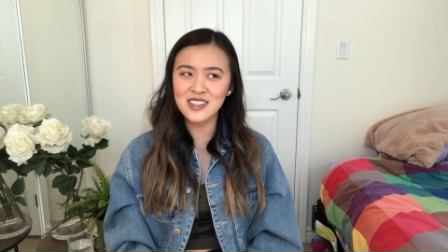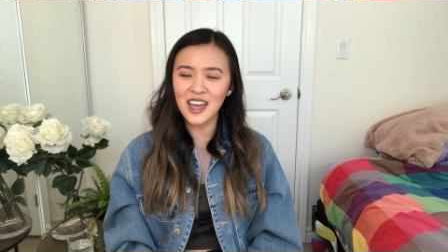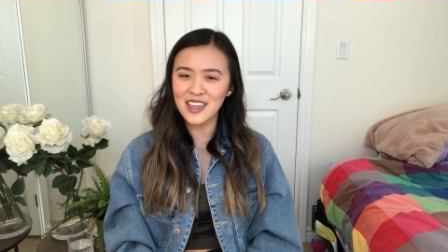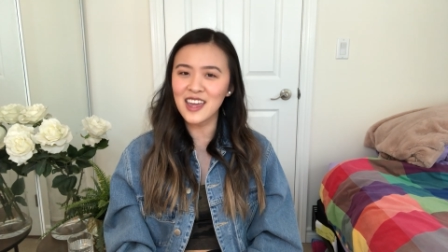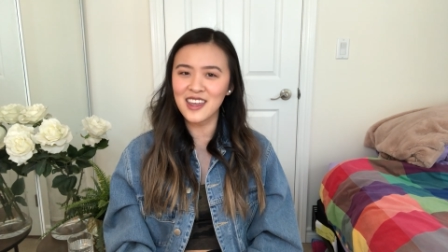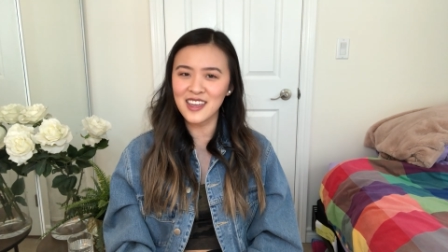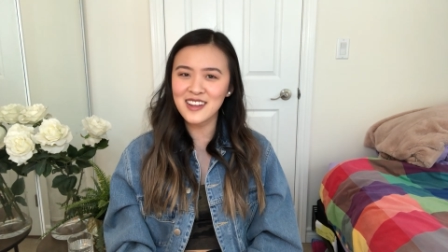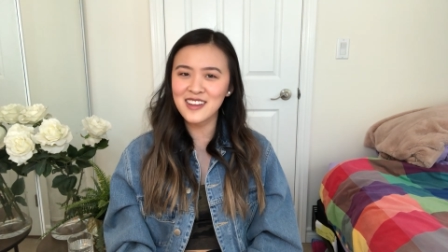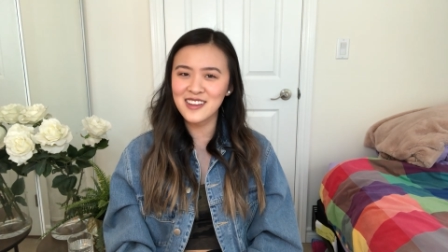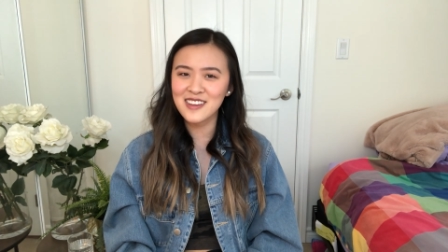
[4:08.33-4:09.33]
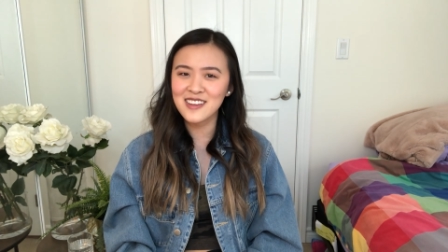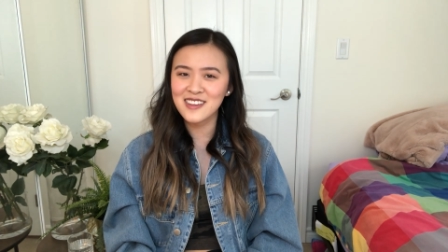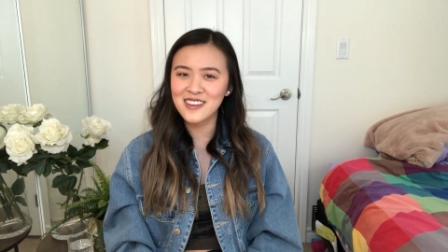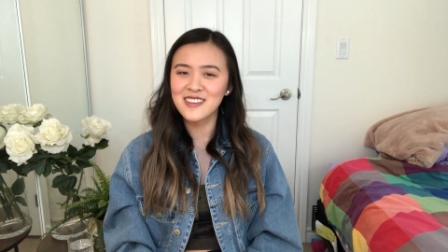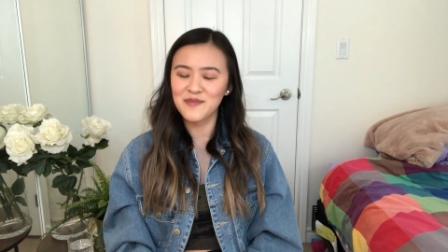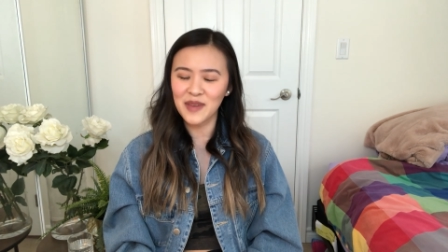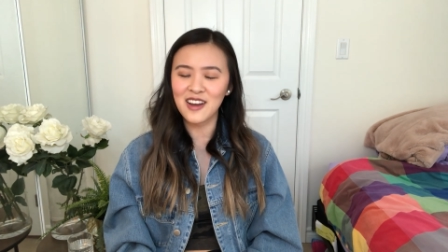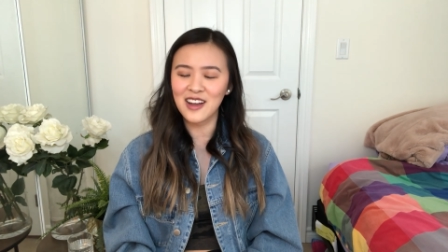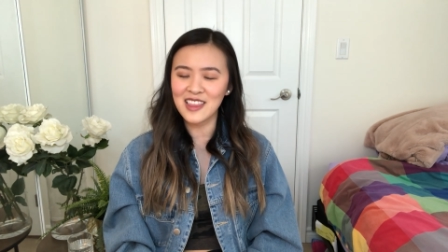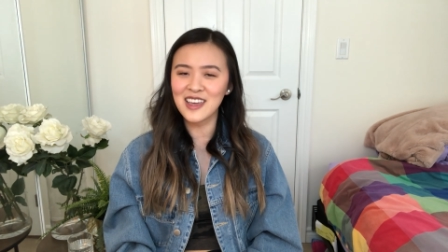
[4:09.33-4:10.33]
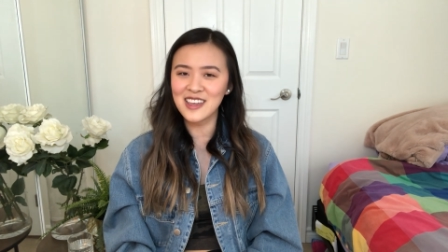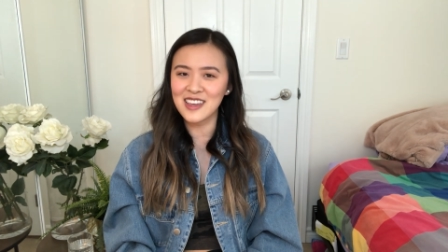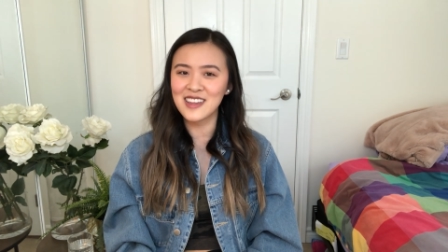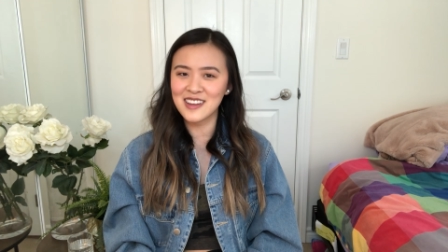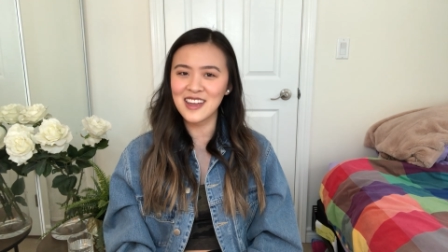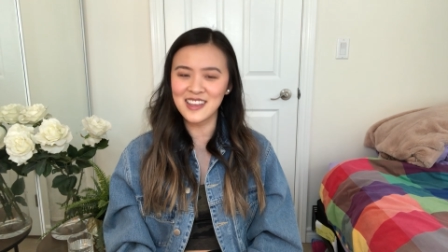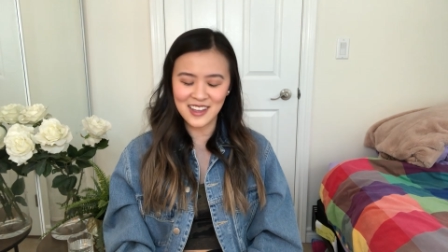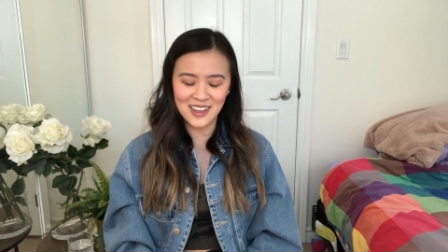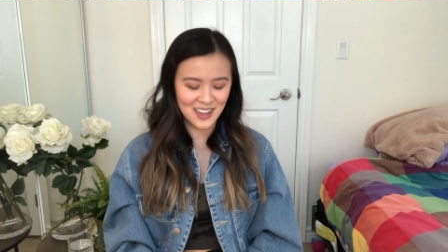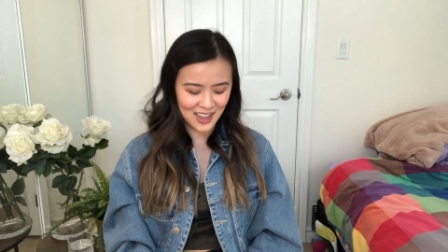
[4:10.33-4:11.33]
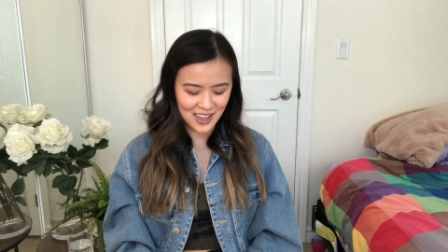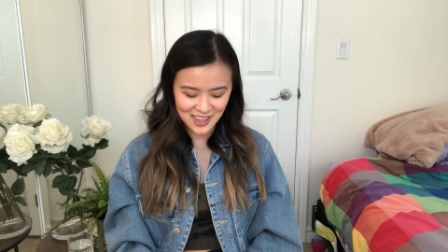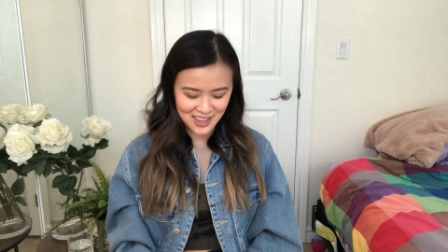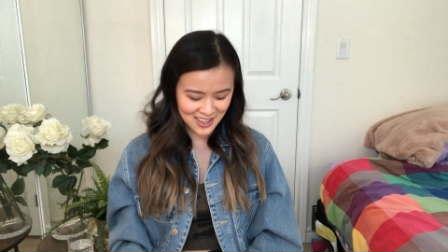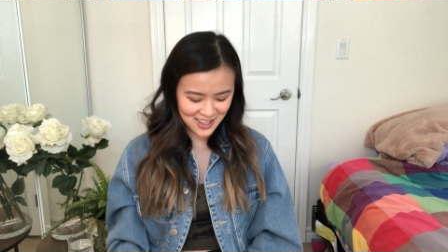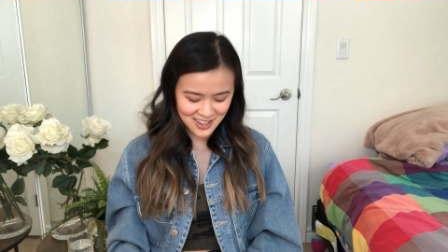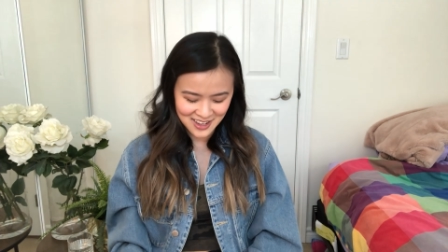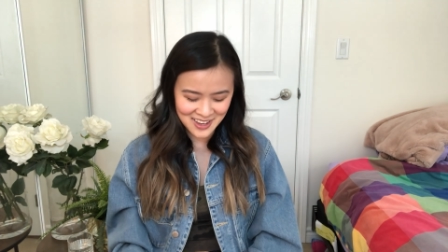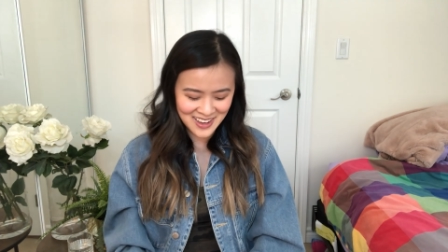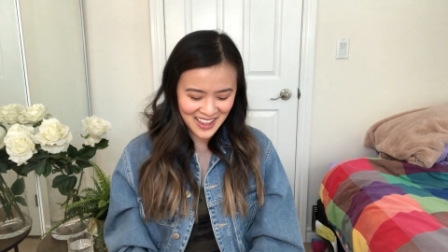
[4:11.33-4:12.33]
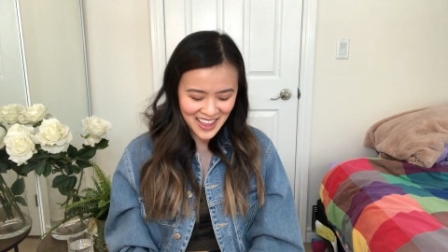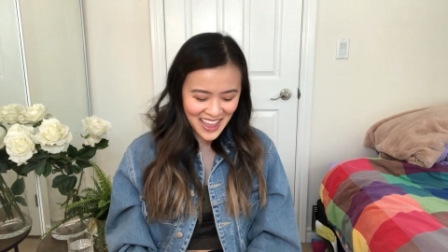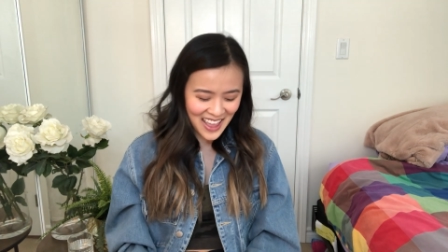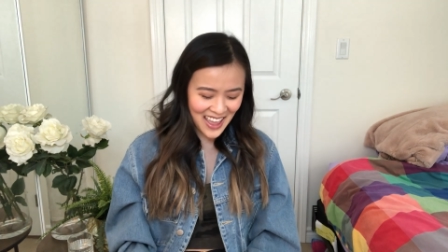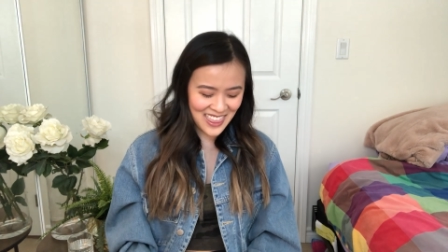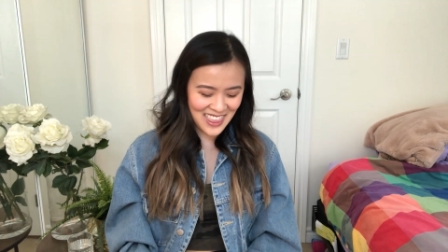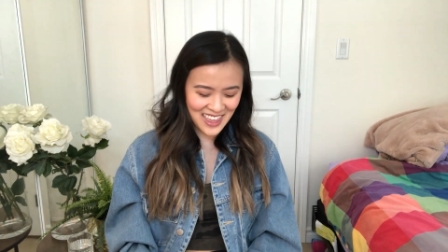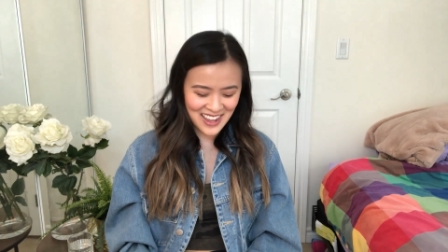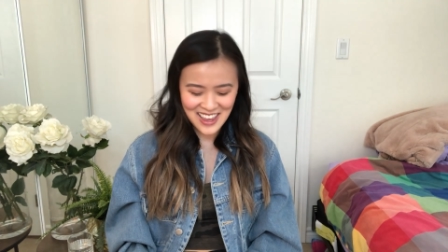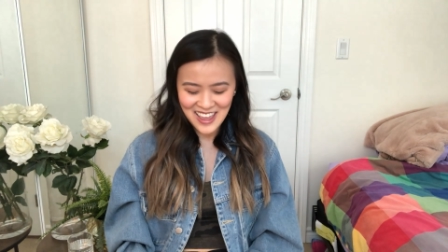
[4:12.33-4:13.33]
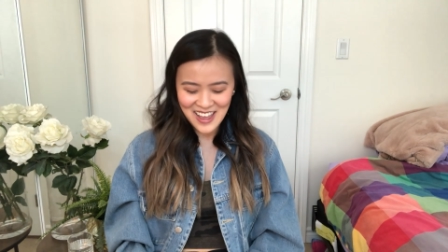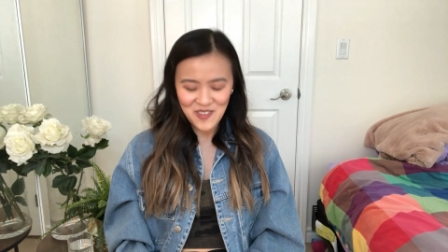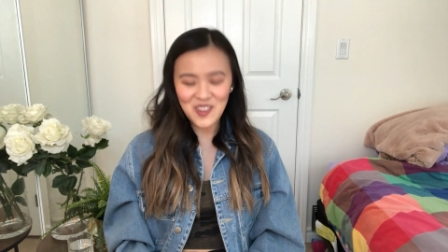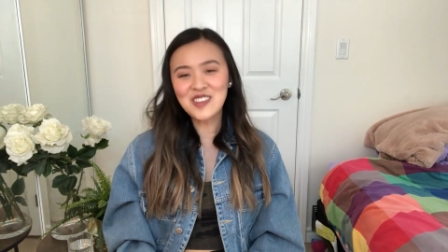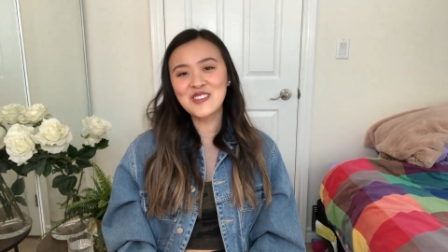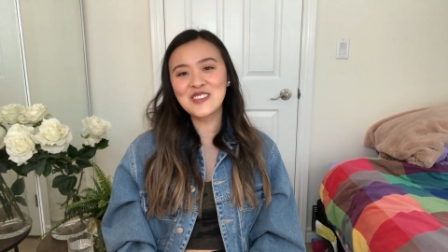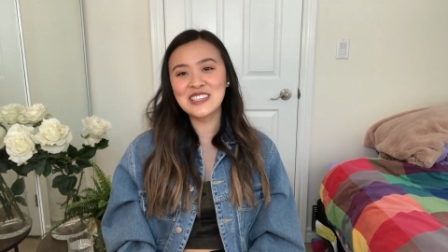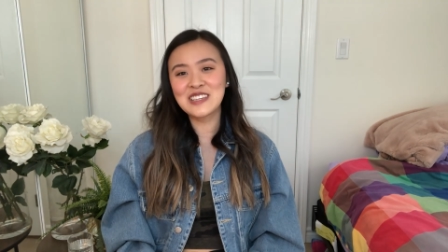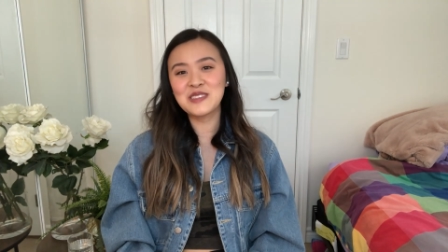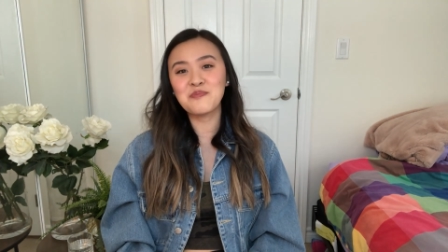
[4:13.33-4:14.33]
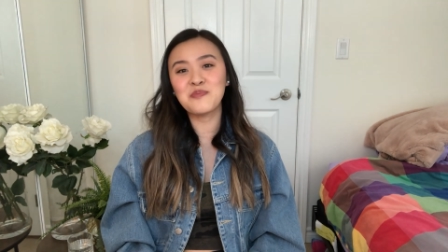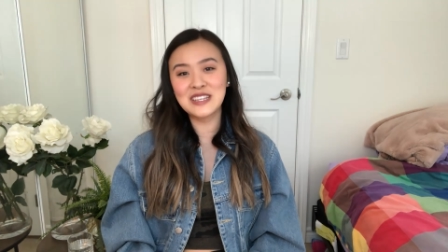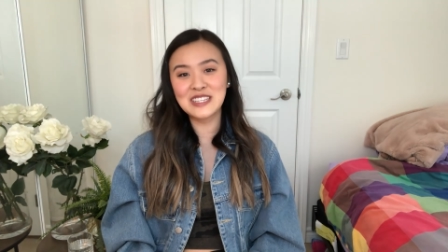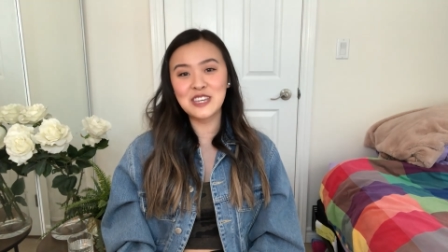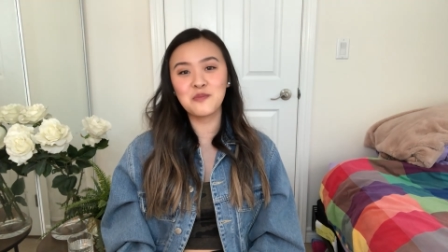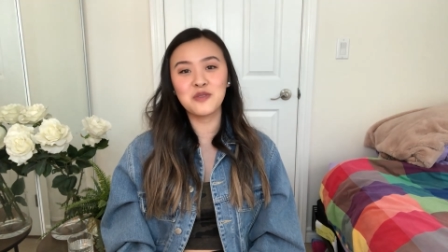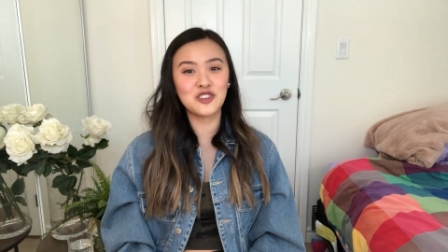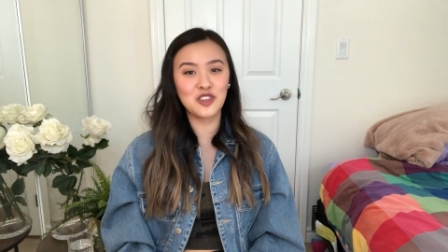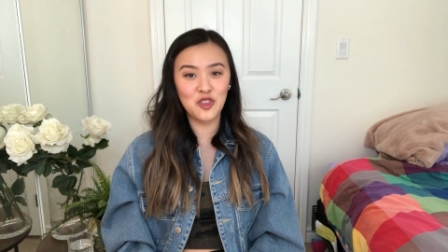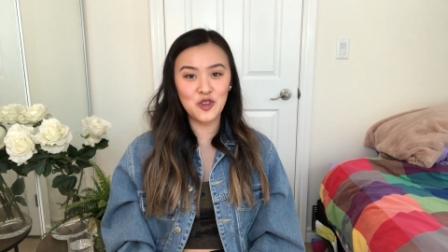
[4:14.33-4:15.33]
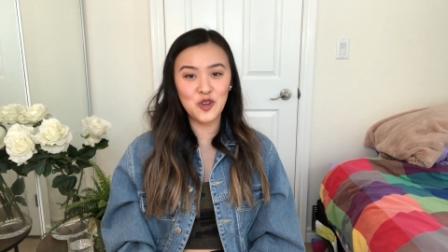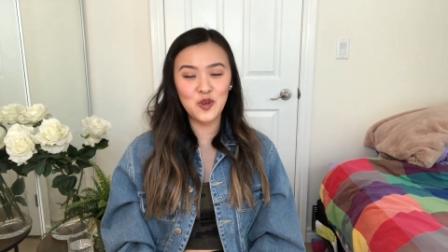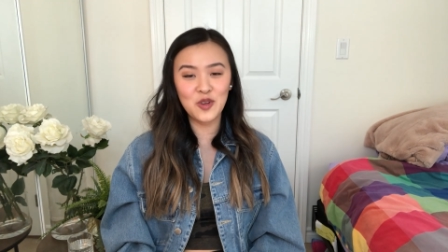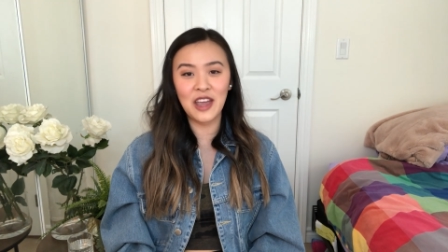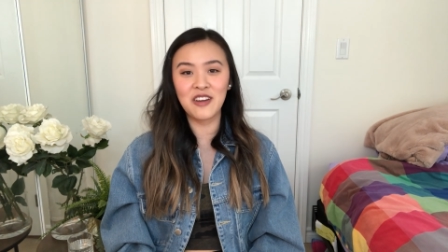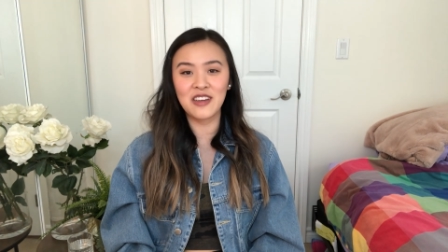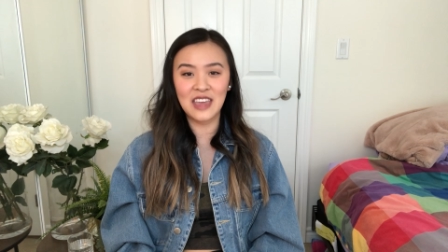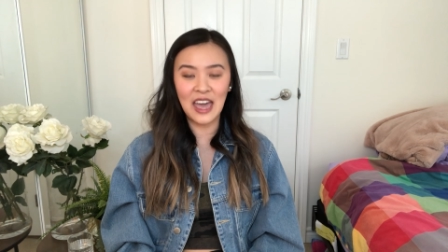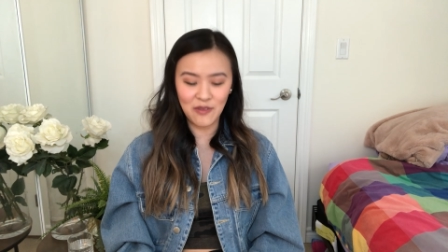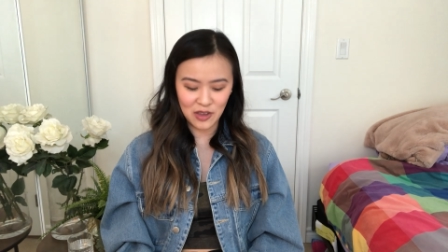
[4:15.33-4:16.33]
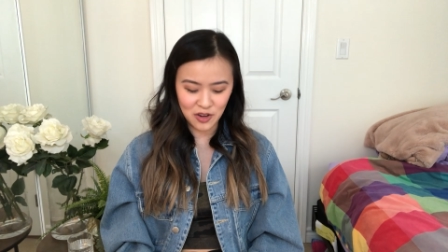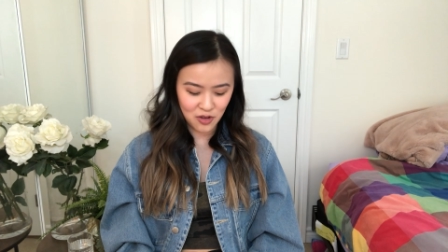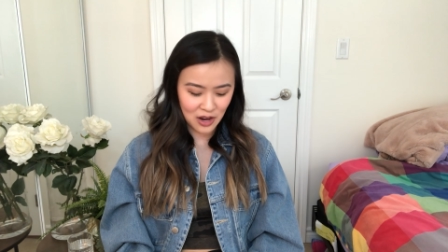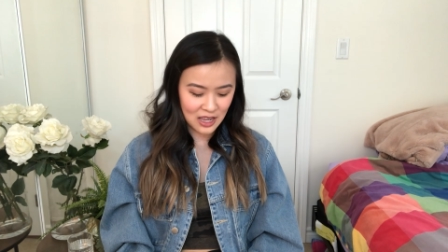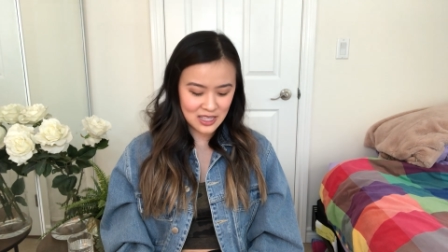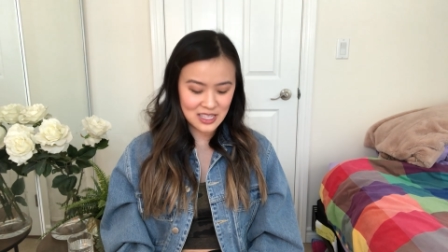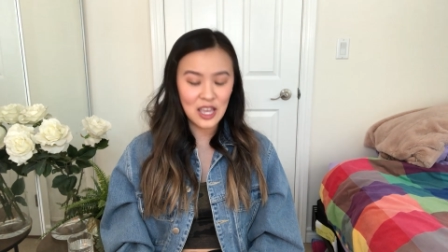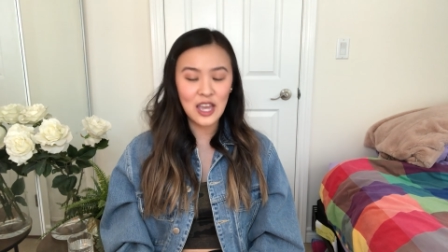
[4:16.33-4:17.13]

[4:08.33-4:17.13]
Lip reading: I get it. Bear, I like it. I like it. And then we also see Big T pushing through, carrying the heavy crates.